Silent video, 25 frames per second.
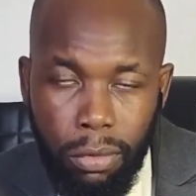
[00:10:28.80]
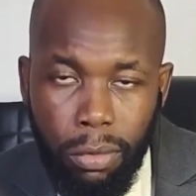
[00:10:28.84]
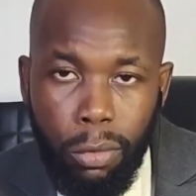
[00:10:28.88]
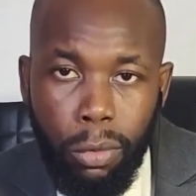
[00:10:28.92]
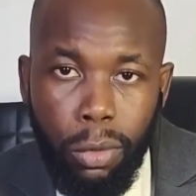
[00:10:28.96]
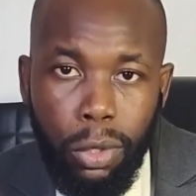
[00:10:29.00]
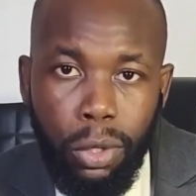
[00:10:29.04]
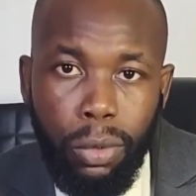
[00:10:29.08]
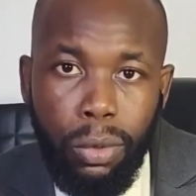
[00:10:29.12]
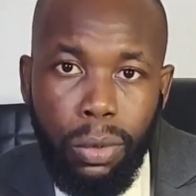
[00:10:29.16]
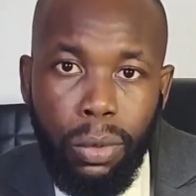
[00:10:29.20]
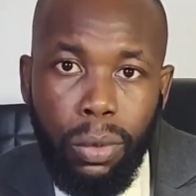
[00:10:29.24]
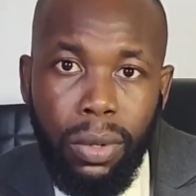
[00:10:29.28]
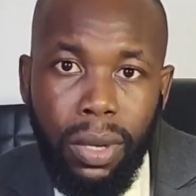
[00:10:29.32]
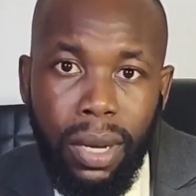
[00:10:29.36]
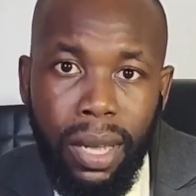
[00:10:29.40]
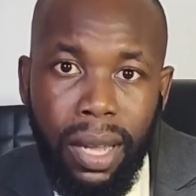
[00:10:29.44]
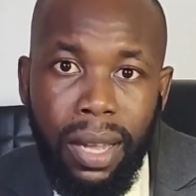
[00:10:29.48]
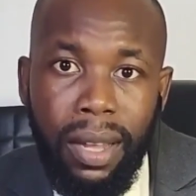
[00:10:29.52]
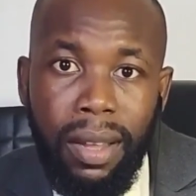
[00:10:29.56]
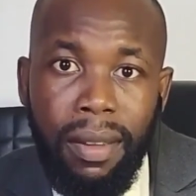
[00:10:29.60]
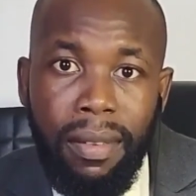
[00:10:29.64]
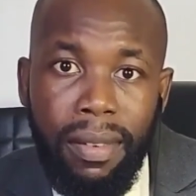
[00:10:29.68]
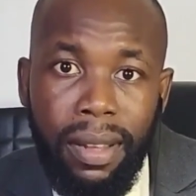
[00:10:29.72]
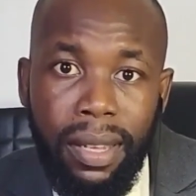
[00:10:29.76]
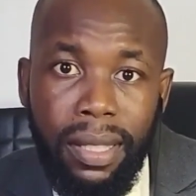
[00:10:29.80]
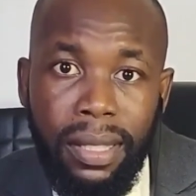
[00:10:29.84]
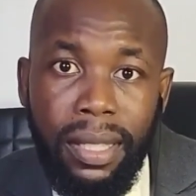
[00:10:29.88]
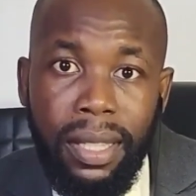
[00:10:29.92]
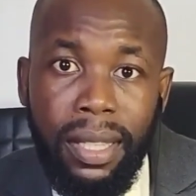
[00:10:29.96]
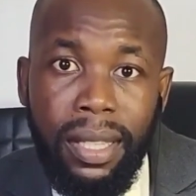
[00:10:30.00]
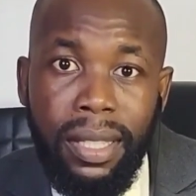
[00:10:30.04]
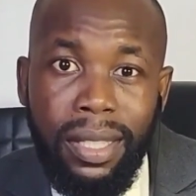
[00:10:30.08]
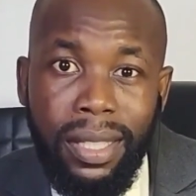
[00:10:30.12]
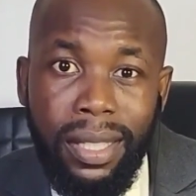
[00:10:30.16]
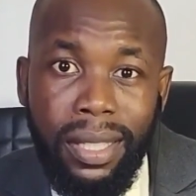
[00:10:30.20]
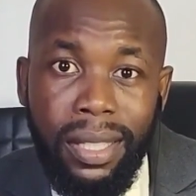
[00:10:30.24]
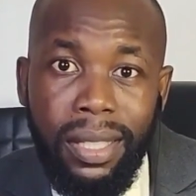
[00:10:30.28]
what we will now have as
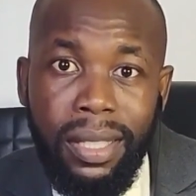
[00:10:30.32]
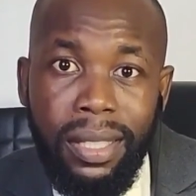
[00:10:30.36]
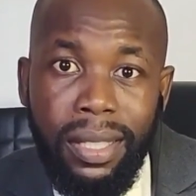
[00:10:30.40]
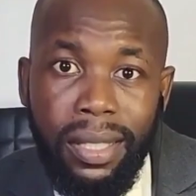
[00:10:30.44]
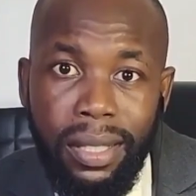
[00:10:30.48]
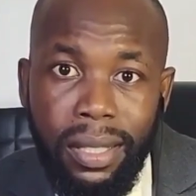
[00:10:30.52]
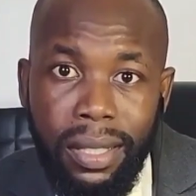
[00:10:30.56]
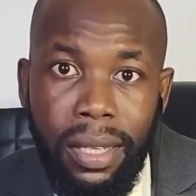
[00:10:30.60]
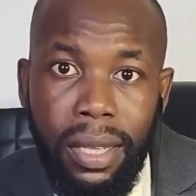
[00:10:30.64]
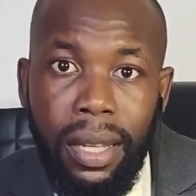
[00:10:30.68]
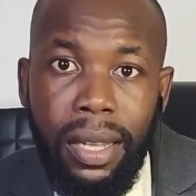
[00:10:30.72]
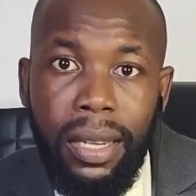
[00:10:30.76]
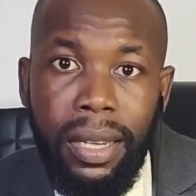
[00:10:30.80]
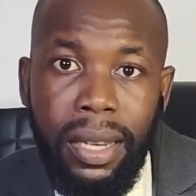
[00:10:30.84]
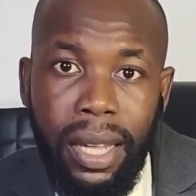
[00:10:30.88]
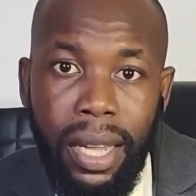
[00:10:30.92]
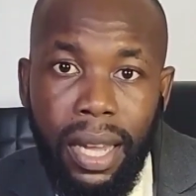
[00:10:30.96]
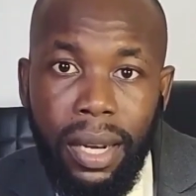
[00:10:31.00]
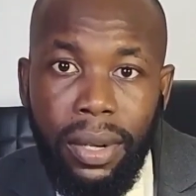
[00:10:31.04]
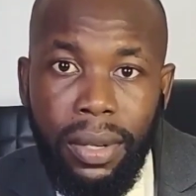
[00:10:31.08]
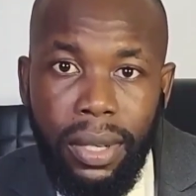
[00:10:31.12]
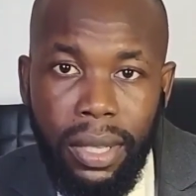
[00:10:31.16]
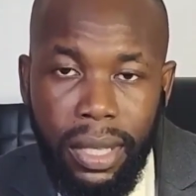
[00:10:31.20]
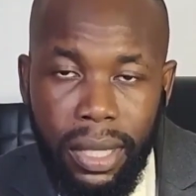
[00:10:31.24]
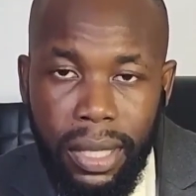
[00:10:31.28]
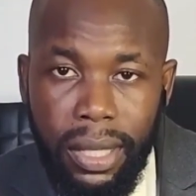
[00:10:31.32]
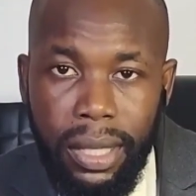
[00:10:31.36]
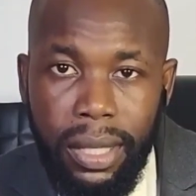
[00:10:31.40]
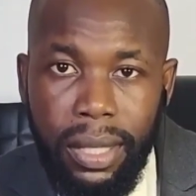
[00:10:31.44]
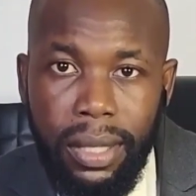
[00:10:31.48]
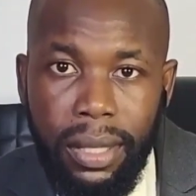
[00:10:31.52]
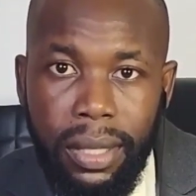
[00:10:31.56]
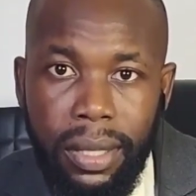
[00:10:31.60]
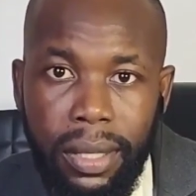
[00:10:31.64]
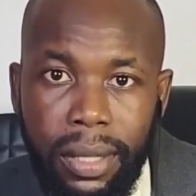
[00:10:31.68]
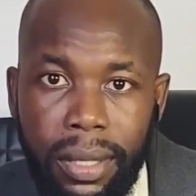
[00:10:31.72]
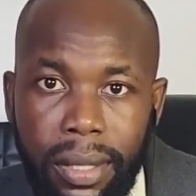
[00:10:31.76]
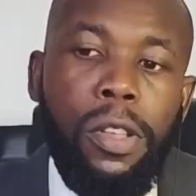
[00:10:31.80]
the
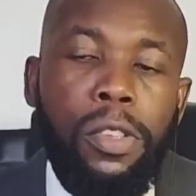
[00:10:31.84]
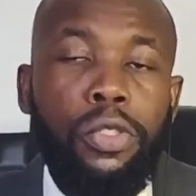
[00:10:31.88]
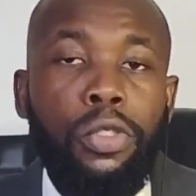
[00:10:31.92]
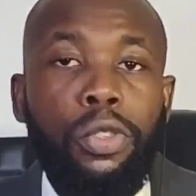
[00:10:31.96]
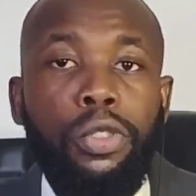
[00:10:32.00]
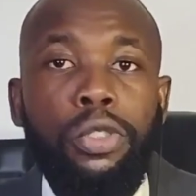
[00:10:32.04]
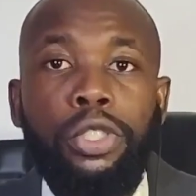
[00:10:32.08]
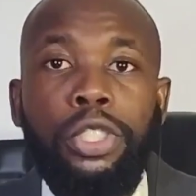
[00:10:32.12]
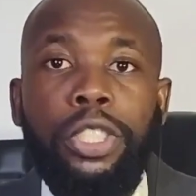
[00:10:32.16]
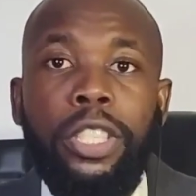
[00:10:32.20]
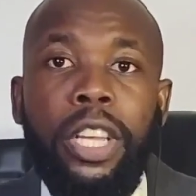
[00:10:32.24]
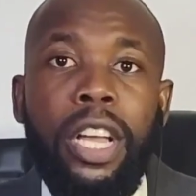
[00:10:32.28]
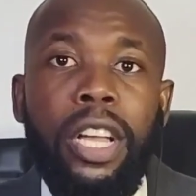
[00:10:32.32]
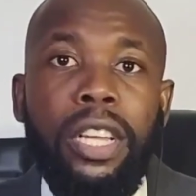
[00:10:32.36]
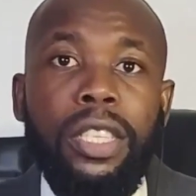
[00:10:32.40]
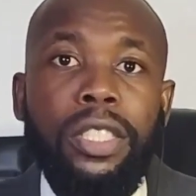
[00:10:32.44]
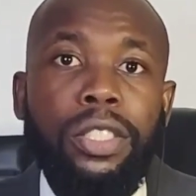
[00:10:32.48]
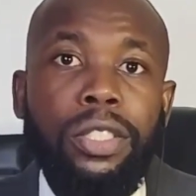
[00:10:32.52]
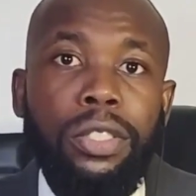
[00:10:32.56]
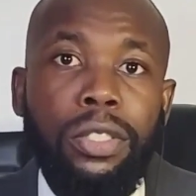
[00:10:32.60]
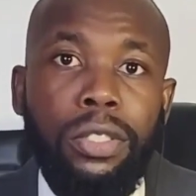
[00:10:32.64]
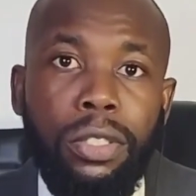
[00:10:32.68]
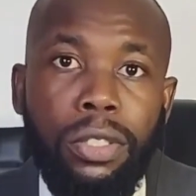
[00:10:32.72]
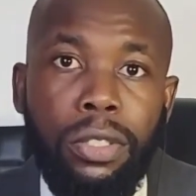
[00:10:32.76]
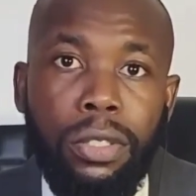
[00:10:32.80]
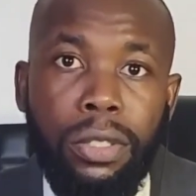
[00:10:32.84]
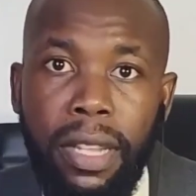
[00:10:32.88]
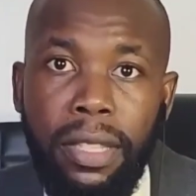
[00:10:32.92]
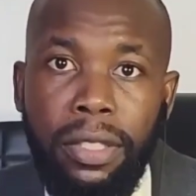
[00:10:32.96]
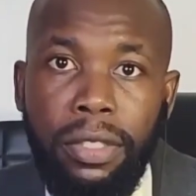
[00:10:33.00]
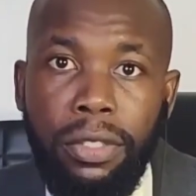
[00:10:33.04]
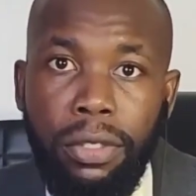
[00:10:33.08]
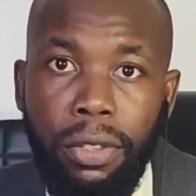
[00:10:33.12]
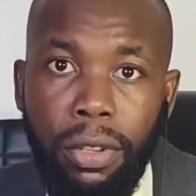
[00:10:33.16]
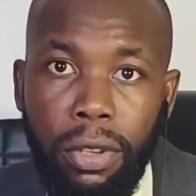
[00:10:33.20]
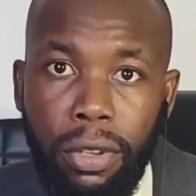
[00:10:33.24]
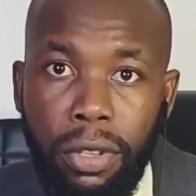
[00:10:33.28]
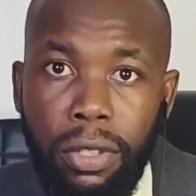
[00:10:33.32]
NRS. So you charge VAT
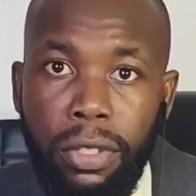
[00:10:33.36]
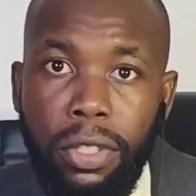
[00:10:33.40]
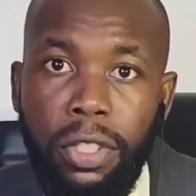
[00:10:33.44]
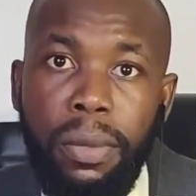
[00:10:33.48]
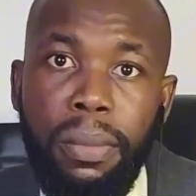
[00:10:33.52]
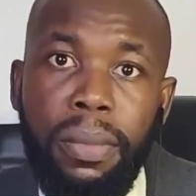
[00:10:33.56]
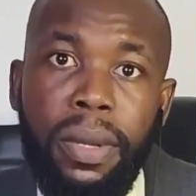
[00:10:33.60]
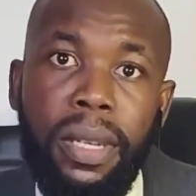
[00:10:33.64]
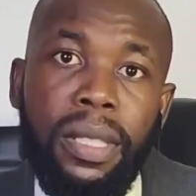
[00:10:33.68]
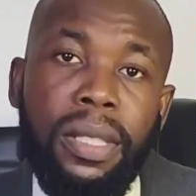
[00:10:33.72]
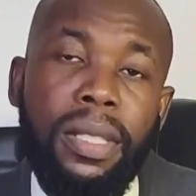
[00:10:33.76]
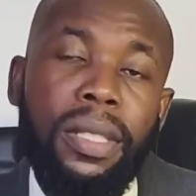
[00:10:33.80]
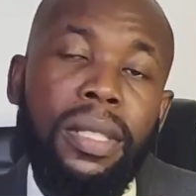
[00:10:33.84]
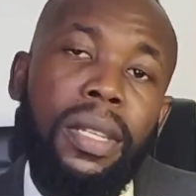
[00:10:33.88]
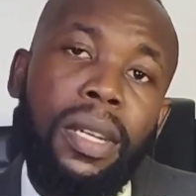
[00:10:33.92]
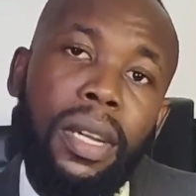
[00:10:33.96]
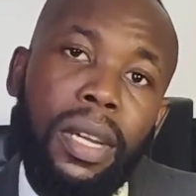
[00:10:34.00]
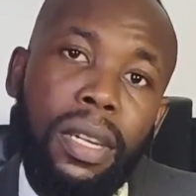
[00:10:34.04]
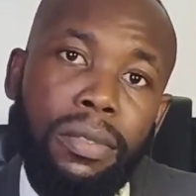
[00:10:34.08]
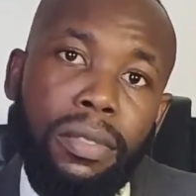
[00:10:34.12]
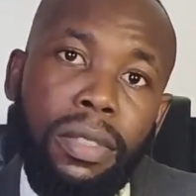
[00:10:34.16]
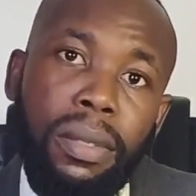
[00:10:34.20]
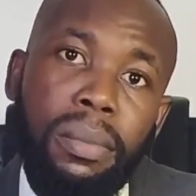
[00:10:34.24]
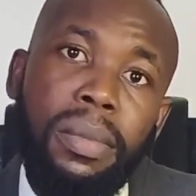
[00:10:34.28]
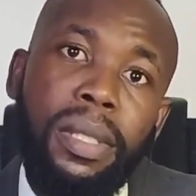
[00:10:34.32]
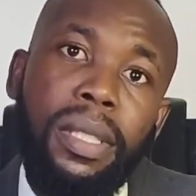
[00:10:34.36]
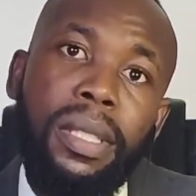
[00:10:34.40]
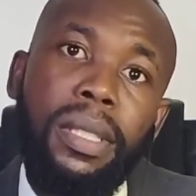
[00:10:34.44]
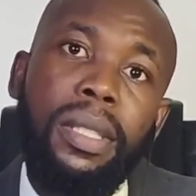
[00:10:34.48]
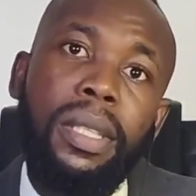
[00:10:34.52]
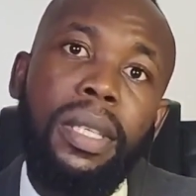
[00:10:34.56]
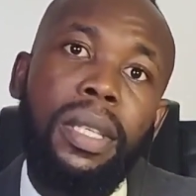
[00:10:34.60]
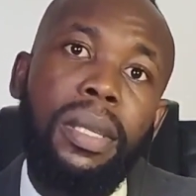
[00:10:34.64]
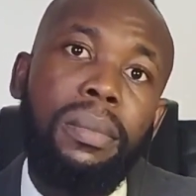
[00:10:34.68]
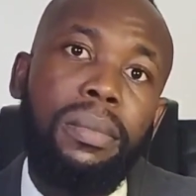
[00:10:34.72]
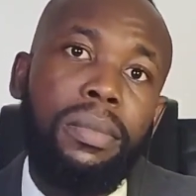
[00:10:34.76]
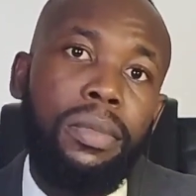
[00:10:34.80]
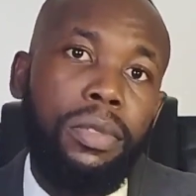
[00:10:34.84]
to your customers and remit
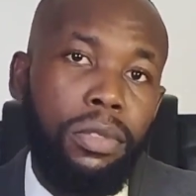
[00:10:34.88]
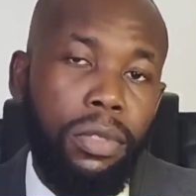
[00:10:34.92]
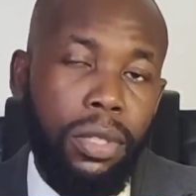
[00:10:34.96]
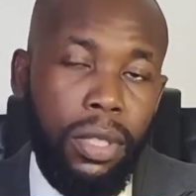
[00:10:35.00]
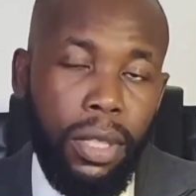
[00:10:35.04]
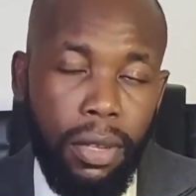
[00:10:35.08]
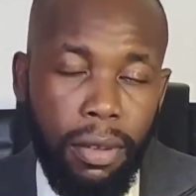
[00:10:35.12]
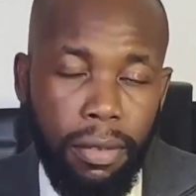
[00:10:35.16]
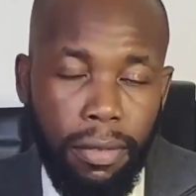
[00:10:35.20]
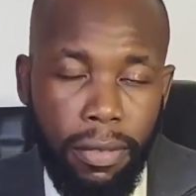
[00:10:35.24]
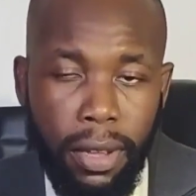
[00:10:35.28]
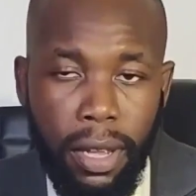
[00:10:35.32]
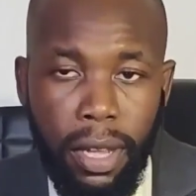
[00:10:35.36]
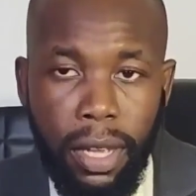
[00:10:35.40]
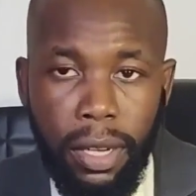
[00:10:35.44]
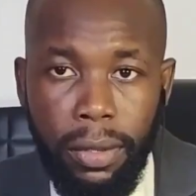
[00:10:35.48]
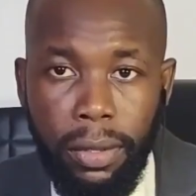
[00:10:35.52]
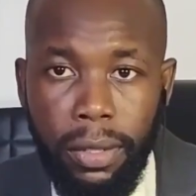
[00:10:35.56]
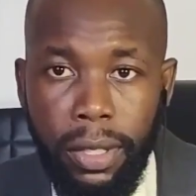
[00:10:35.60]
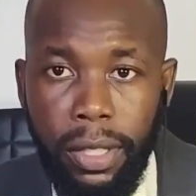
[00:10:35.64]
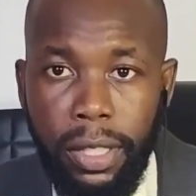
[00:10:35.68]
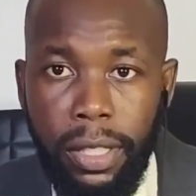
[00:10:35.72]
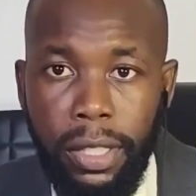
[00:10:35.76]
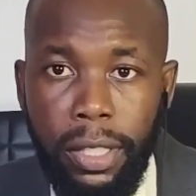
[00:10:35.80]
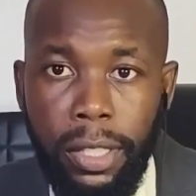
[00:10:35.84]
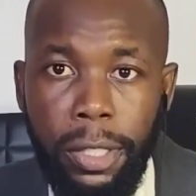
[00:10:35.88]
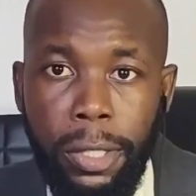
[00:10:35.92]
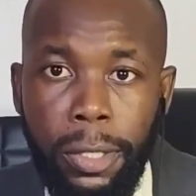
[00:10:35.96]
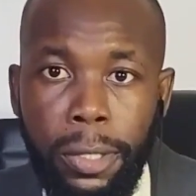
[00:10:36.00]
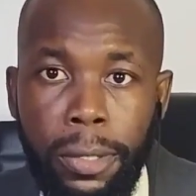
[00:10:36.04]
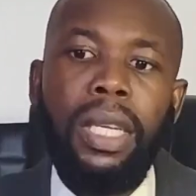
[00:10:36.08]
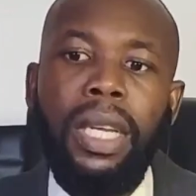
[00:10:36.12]
same to the FIRS.